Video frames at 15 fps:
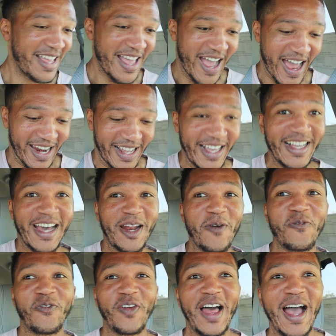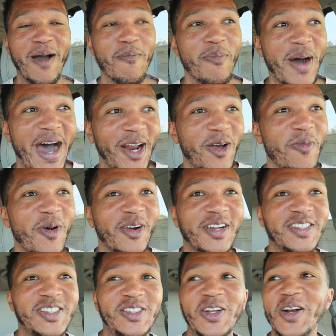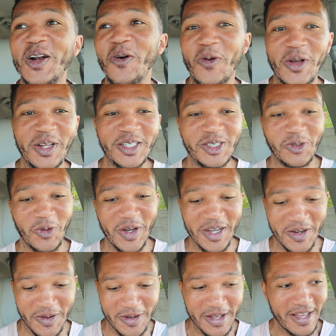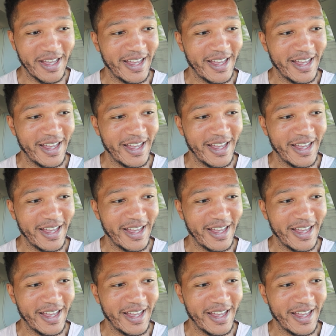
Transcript: It got a flat bottom on the steering wheel as well.